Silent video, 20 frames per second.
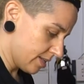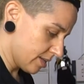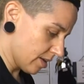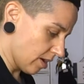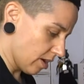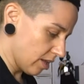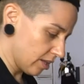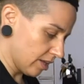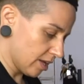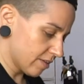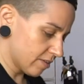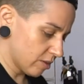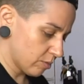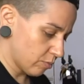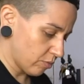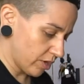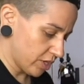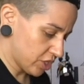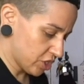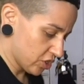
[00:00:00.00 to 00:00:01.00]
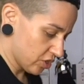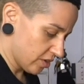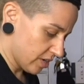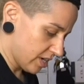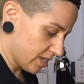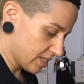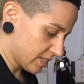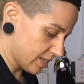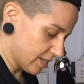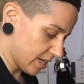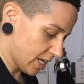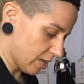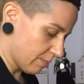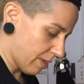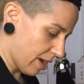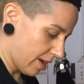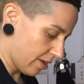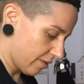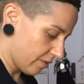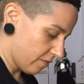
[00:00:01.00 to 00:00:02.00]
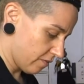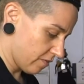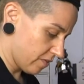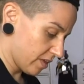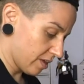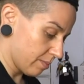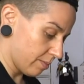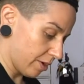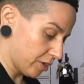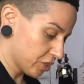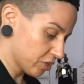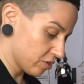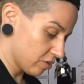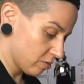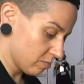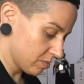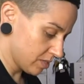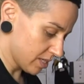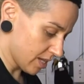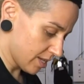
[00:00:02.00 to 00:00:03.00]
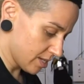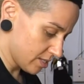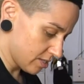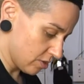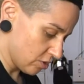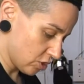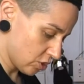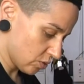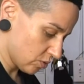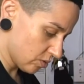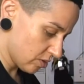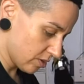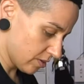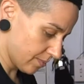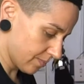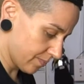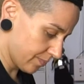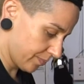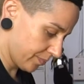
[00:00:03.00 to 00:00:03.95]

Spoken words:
a lot of the moisture is gonna come out of the mushrooms as usual.